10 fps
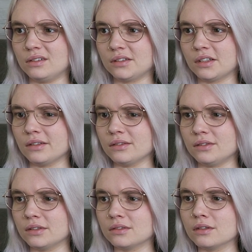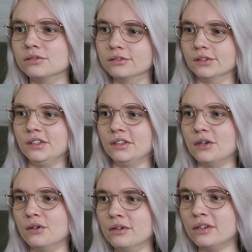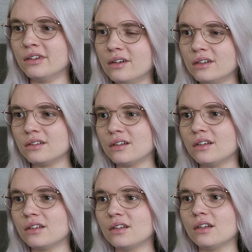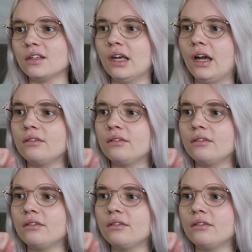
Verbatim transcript: Okay, not fully though. Yeah, I